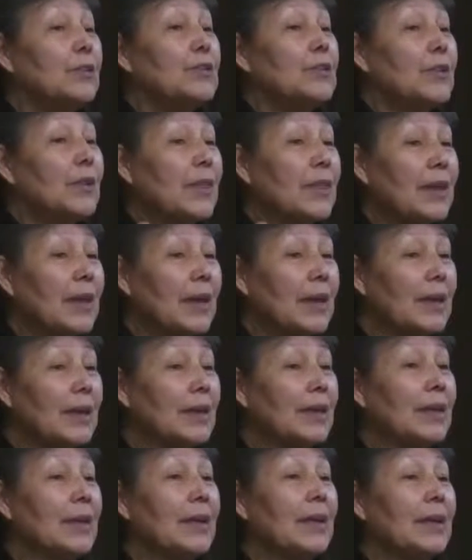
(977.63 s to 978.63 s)
to
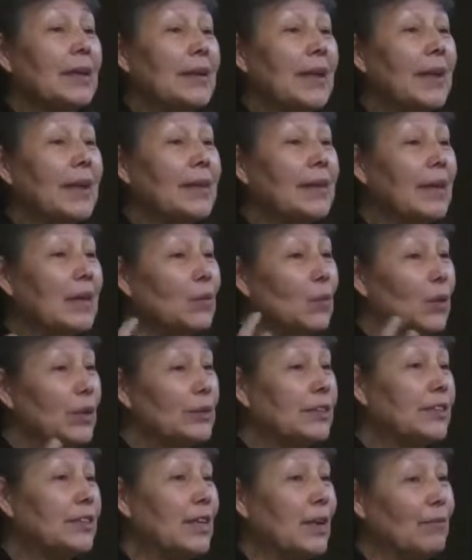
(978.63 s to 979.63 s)
then take that
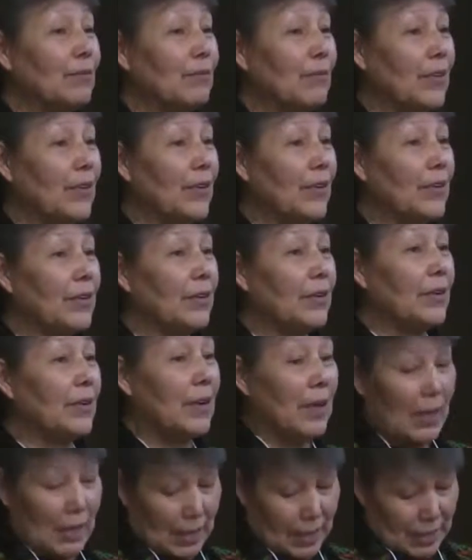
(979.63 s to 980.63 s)
one step
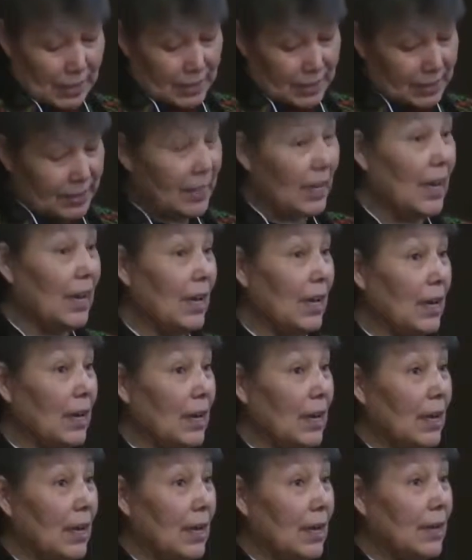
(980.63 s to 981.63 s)
further and
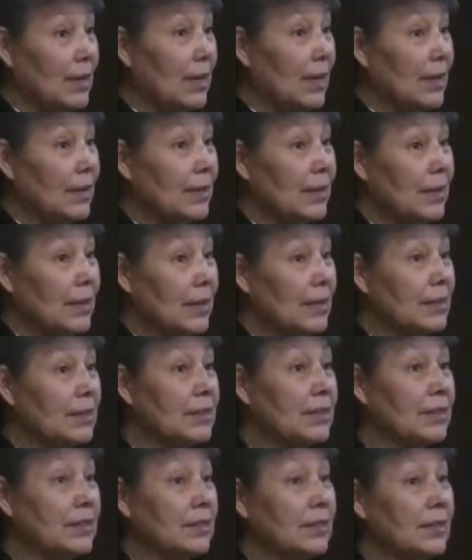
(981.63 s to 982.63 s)
say that
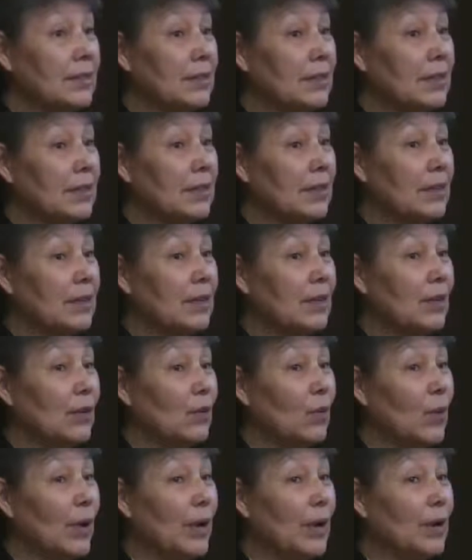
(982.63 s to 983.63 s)
this
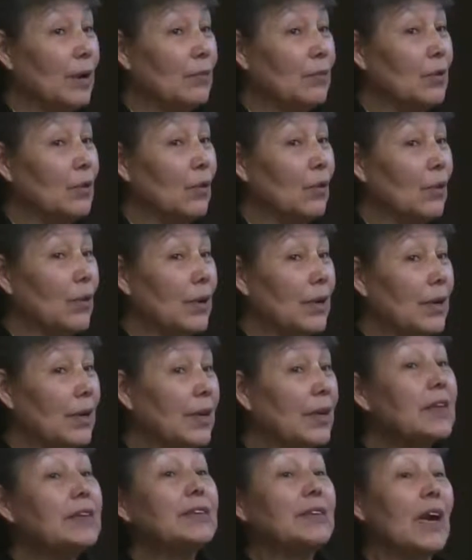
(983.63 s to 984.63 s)
way of
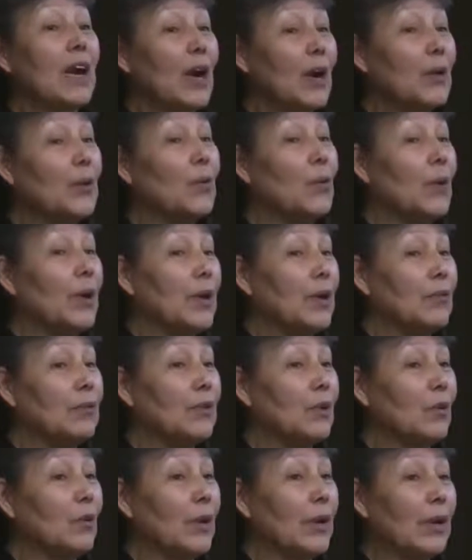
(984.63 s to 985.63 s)
knowing is our way
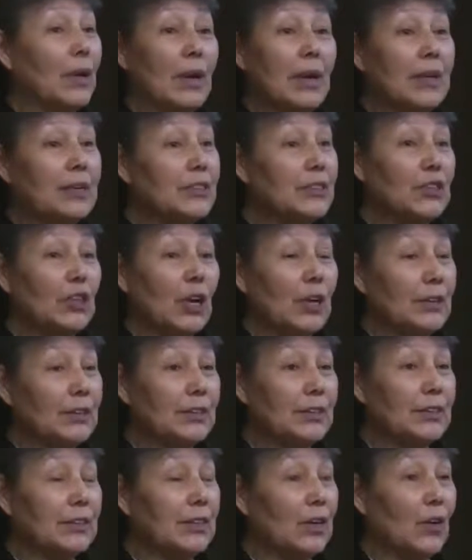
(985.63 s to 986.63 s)
of knowing. It's not
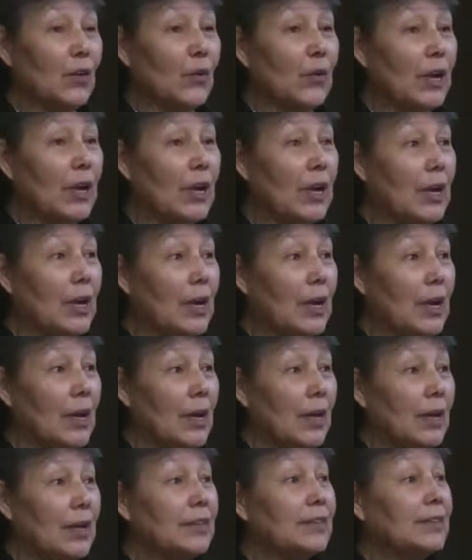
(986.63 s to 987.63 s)
just the Cree,
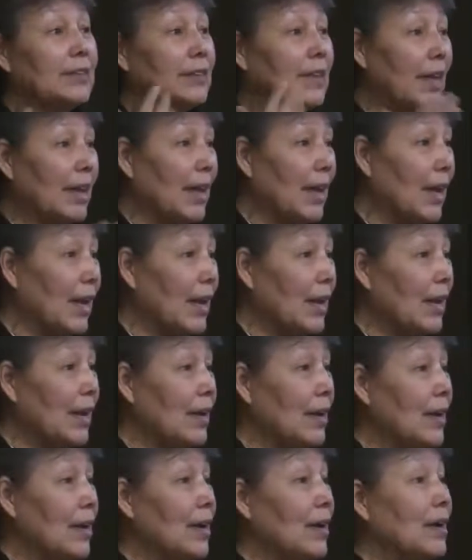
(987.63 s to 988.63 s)
it's
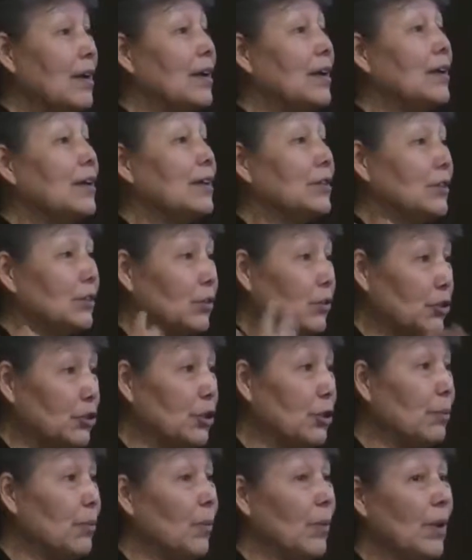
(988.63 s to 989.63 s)
Dene, it's
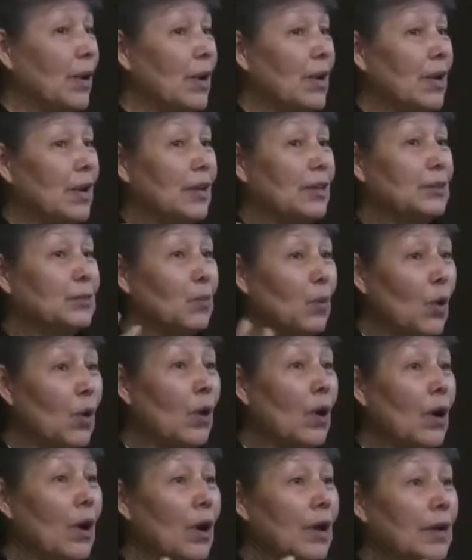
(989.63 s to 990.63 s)
Ojibwe, it's
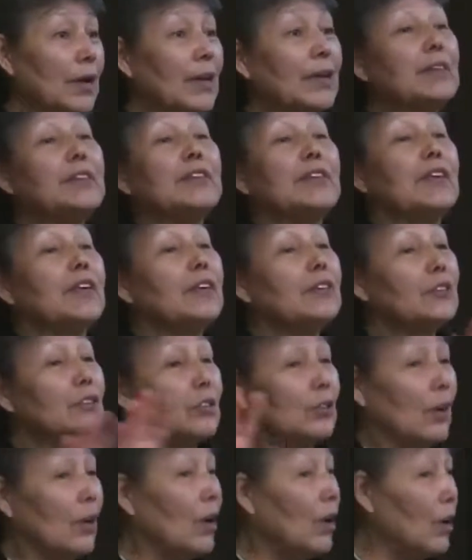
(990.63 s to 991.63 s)
Mohawk, it's,
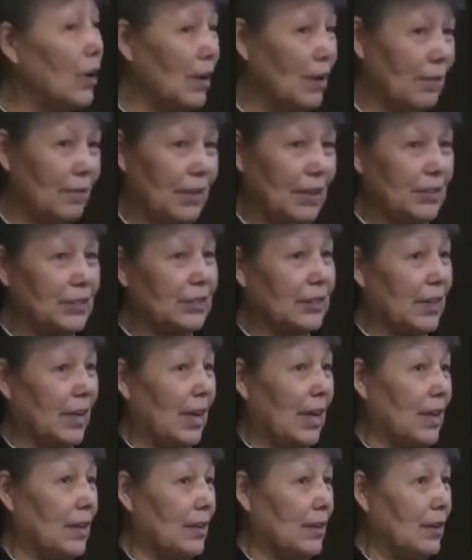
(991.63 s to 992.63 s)
it's all of us
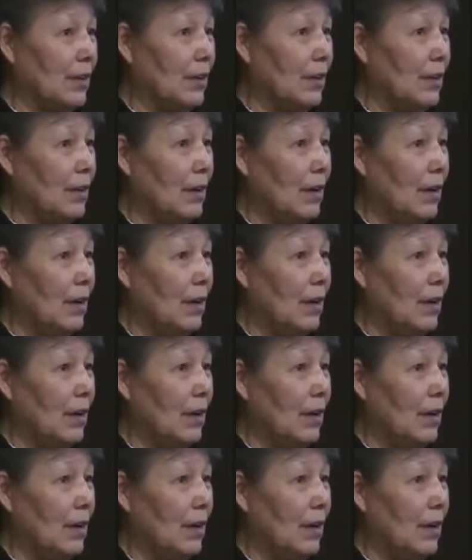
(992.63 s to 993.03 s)
together.